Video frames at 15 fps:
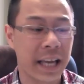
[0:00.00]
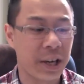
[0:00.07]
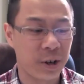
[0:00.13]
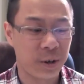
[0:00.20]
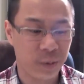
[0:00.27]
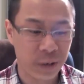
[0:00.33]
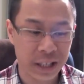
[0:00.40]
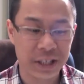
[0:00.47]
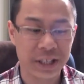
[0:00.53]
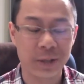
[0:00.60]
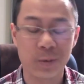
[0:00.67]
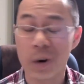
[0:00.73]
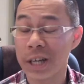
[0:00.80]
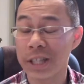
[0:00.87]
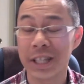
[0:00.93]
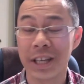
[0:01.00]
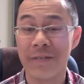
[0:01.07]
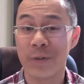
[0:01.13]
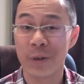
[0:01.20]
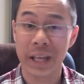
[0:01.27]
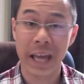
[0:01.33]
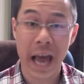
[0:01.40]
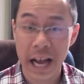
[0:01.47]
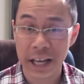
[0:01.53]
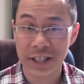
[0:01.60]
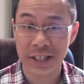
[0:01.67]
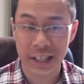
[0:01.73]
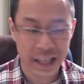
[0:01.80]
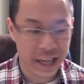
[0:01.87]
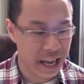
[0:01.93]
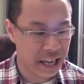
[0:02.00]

And you're really just watching it for the action,